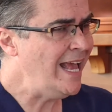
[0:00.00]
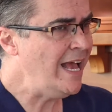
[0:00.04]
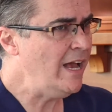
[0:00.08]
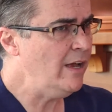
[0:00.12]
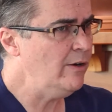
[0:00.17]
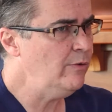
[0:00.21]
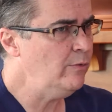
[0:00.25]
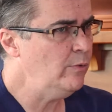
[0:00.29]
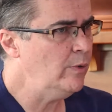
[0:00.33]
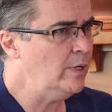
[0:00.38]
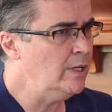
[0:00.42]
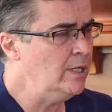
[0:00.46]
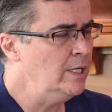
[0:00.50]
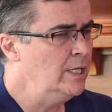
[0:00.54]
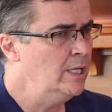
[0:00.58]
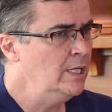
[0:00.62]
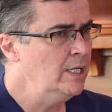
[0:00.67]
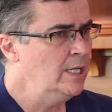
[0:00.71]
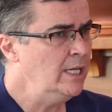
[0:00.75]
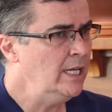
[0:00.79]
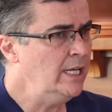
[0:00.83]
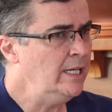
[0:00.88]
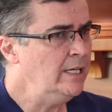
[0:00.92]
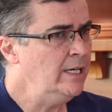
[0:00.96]
How
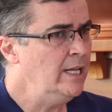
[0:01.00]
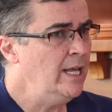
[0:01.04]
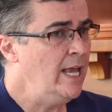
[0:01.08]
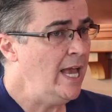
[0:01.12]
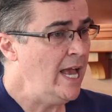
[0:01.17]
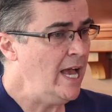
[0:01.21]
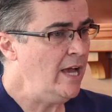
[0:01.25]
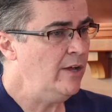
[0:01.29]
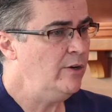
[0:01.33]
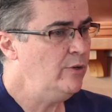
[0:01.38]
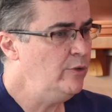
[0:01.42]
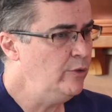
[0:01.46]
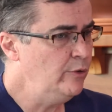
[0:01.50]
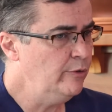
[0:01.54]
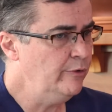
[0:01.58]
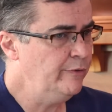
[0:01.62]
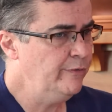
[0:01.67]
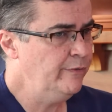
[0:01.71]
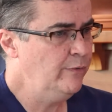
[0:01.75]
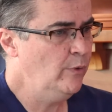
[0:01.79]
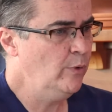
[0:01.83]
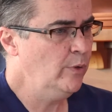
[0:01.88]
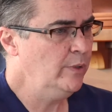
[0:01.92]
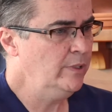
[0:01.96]
do you
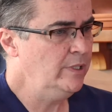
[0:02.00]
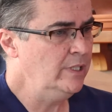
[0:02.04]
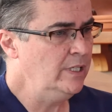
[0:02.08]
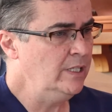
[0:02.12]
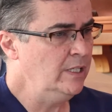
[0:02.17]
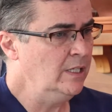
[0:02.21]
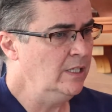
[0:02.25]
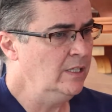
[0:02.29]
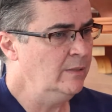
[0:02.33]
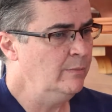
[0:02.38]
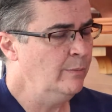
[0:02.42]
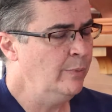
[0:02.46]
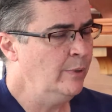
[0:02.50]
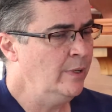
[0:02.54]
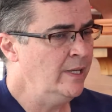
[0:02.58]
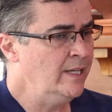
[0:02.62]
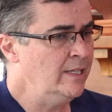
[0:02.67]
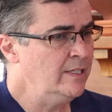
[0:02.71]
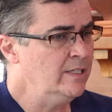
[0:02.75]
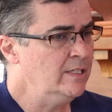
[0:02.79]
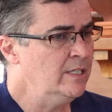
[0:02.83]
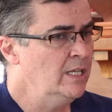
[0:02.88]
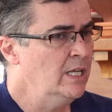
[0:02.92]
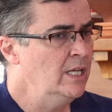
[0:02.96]
afford the dental
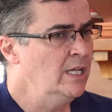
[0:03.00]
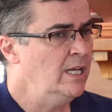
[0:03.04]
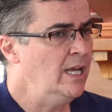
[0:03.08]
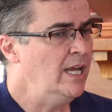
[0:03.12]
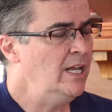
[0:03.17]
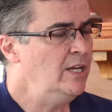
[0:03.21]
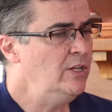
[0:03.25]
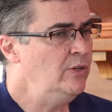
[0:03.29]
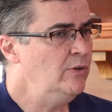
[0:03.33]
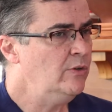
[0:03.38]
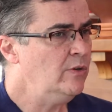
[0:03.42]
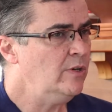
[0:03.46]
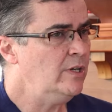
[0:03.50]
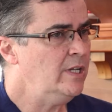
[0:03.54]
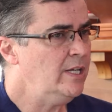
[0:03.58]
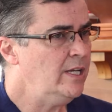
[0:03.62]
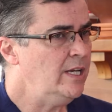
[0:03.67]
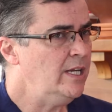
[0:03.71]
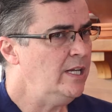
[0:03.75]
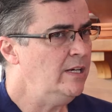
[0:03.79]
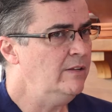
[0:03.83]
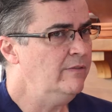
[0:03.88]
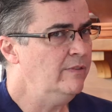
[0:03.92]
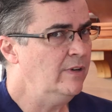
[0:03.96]
implants? And you're
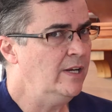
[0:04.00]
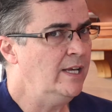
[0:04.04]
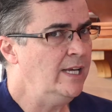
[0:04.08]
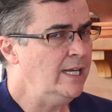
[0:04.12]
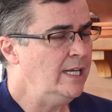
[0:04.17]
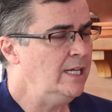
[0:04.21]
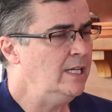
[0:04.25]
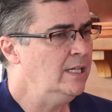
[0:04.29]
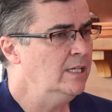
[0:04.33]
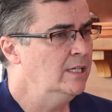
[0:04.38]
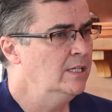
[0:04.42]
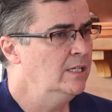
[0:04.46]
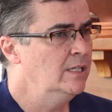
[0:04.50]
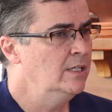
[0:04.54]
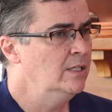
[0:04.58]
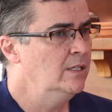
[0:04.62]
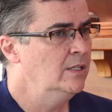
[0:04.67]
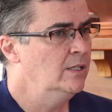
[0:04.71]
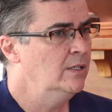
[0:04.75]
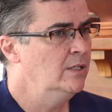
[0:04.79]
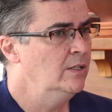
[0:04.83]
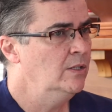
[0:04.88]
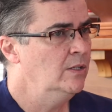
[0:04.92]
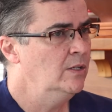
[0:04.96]
kind of like
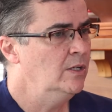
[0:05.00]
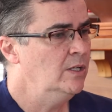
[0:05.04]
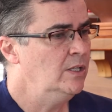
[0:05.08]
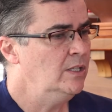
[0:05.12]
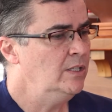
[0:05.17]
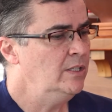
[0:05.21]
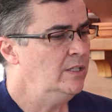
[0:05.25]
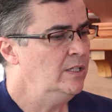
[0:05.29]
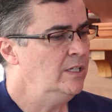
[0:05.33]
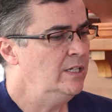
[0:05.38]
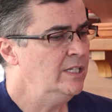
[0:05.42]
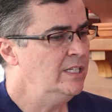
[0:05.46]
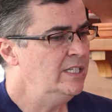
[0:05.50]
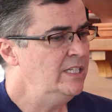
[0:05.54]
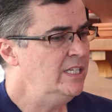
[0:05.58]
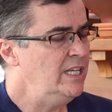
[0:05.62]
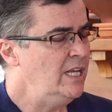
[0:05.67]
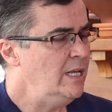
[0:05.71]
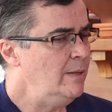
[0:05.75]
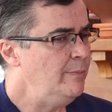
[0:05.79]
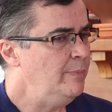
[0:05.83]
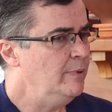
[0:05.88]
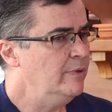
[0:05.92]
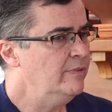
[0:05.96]
an
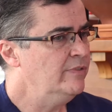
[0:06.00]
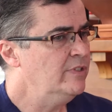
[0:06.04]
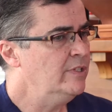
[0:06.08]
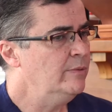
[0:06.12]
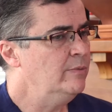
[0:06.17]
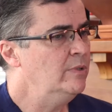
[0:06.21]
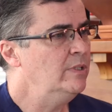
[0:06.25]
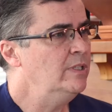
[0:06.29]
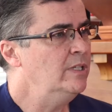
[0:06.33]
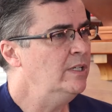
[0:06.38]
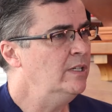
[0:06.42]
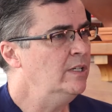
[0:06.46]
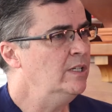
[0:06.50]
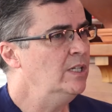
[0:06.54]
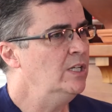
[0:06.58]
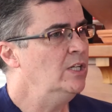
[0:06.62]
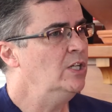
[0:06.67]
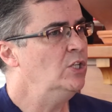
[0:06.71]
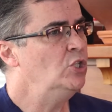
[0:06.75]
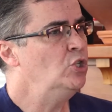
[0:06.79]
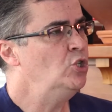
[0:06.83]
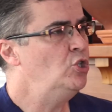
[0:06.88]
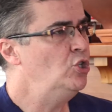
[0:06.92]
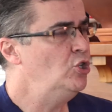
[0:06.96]
example of someone that
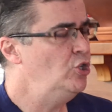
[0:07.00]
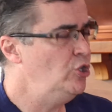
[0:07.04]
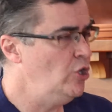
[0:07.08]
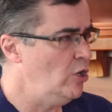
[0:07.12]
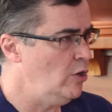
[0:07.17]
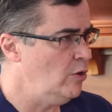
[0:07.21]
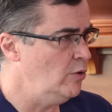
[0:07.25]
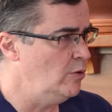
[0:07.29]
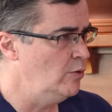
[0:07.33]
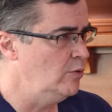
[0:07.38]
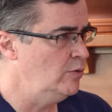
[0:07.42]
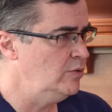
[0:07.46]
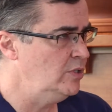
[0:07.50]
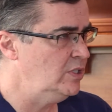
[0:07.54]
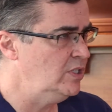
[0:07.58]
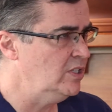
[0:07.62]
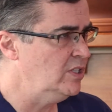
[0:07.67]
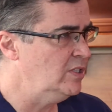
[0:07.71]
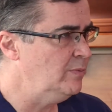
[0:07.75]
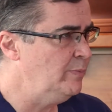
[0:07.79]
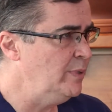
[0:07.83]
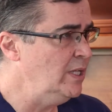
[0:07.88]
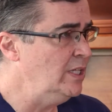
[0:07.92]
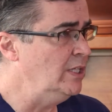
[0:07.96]
chose
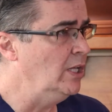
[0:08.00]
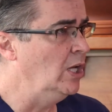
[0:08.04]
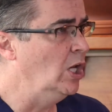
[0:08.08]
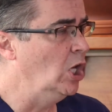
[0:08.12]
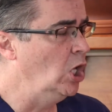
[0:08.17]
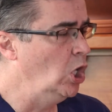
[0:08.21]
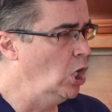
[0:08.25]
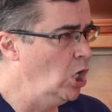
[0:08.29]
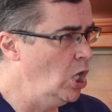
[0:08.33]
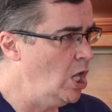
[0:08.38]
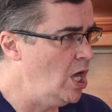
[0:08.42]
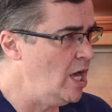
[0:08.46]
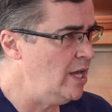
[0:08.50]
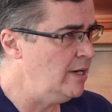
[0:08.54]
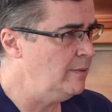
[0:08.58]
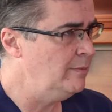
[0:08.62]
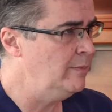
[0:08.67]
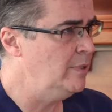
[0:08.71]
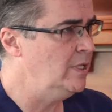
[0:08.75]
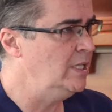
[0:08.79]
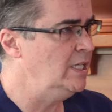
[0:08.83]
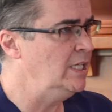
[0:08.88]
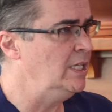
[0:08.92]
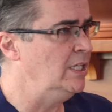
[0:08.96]
to spend a lot of
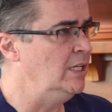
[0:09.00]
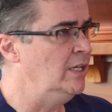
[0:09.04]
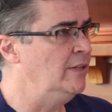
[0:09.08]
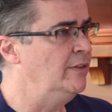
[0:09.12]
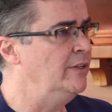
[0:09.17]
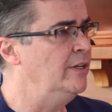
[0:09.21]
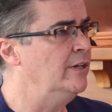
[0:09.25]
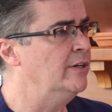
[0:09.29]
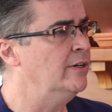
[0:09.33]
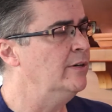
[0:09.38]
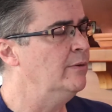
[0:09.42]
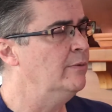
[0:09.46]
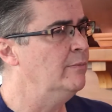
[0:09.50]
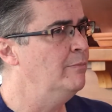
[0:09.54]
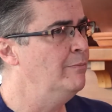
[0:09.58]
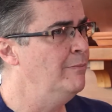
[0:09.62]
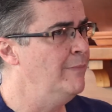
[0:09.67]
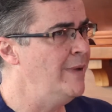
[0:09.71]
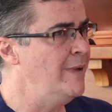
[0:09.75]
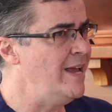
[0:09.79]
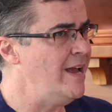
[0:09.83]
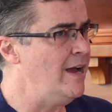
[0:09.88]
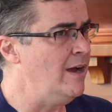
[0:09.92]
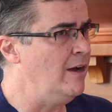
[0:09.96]
money on their
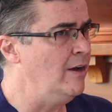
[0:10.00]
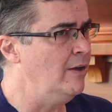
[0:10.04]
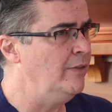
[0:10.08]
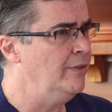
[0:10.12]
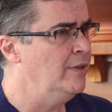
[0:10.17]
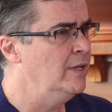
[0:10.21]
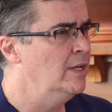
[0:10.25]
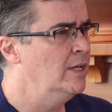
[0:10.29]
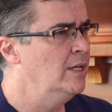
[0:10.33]
mouth.